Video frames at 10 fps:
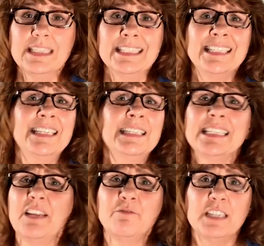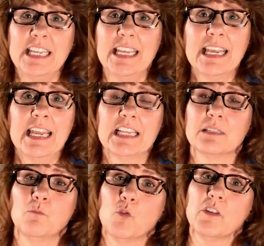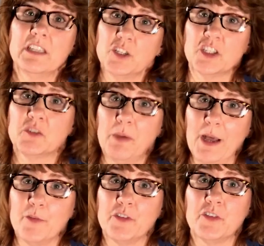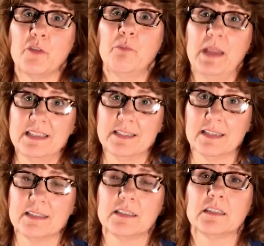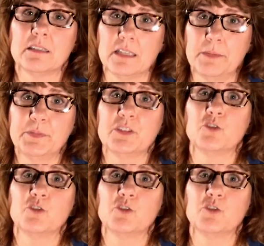Scene safety is more than just about the basics, the slips,